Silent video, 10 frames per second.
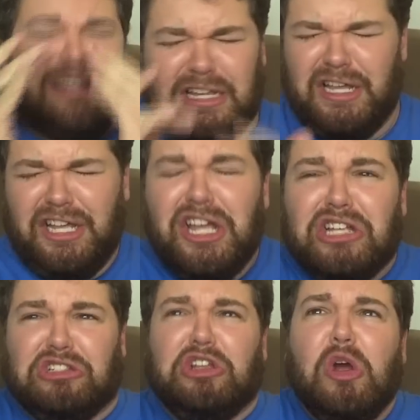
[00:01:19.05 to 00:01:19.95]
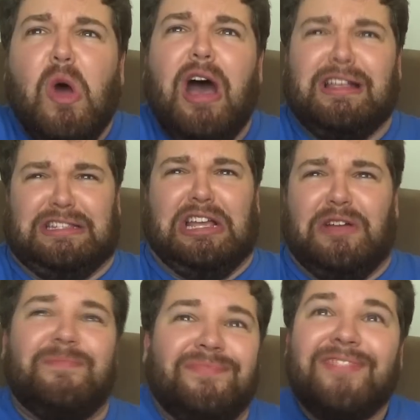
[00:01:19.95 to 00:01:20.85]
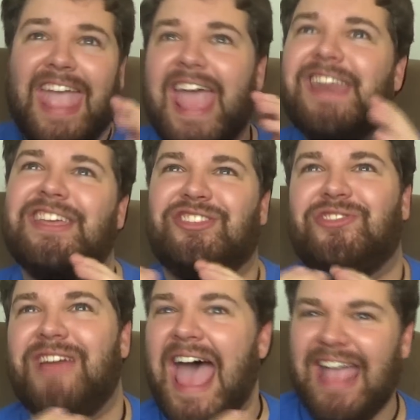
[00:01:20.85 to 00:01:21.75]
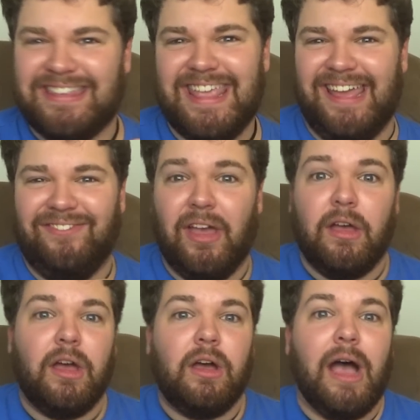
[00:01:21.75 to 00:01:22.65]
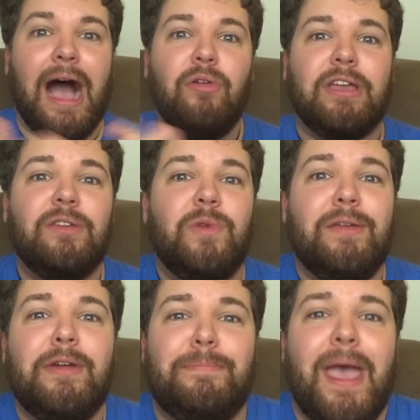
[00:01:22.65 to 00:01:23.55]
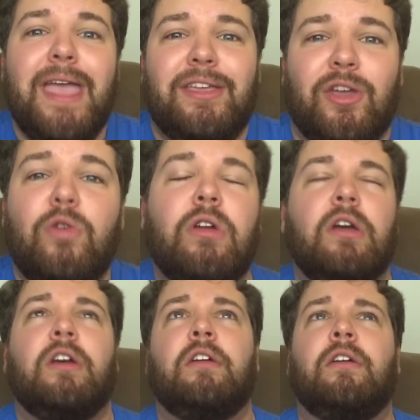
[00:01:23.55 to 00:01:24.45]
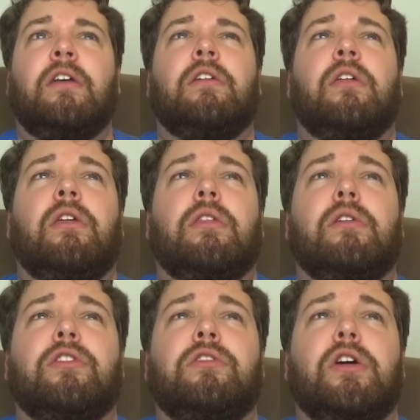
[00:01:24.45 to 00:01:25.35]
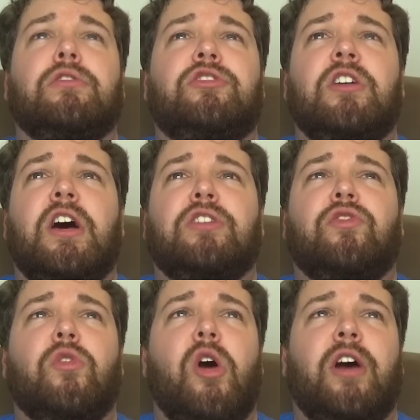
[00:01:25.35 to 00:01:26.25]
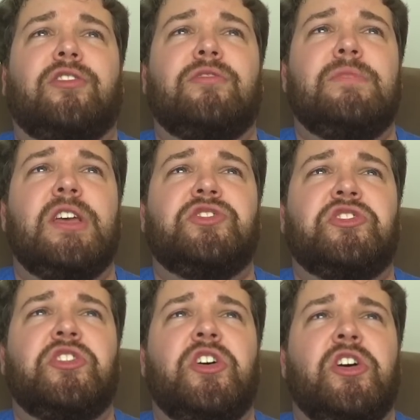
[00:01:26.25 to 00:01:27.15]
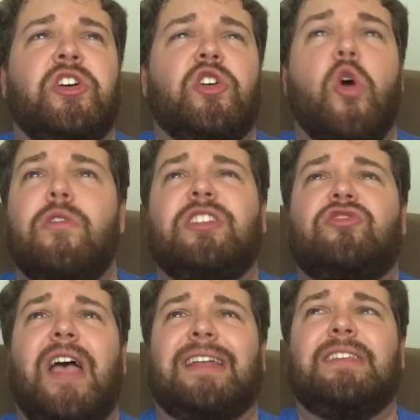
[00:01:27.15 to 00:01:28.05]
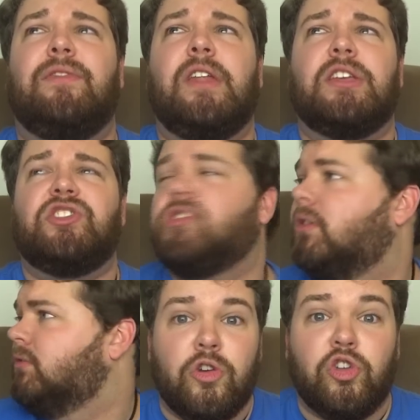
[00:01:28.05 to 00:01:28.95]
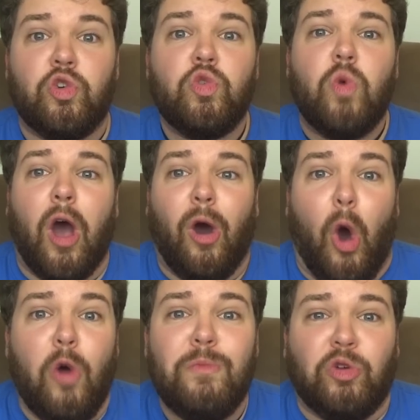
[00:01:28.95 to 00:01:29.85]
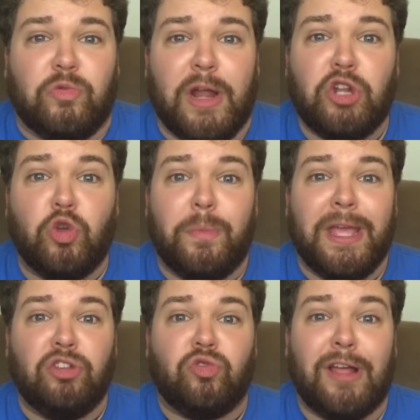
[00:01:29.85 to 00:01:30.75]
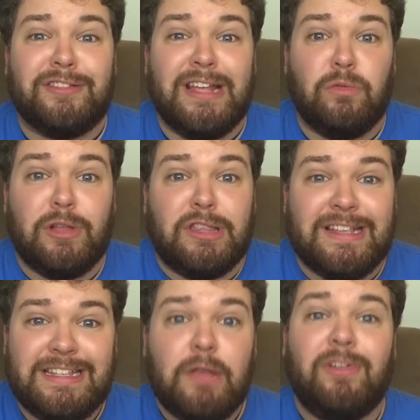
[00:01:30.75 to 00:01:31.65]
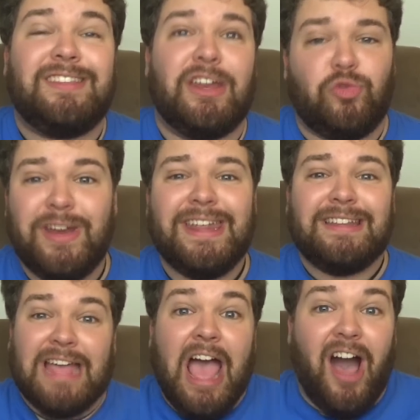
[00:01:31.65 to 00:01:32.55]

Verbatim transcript: eyes! He's too awesome! And attractive. How can we repay you? There is no charge for awesomeness or attractiveness. You are almost ready to be entrusted with the secret ingredient